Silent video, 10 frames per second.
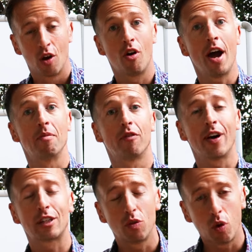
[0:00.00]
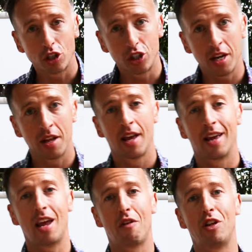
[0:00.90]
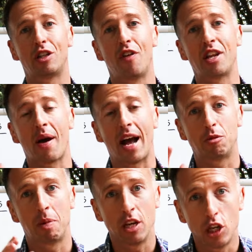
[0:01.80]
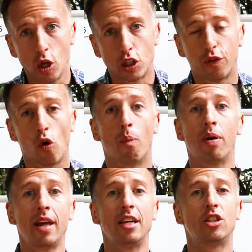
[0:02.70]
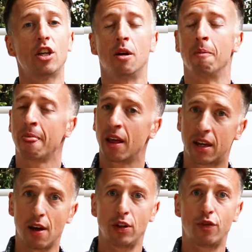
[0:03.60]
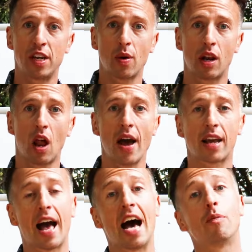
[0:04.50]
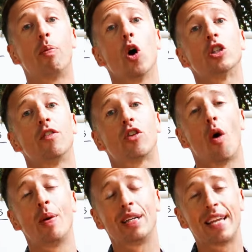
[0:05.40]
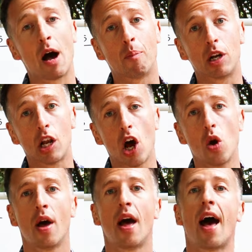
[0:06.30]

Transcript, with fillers: Right, thanks for watching. If this video has been useful, please do give this video a like, add a positive comment down below,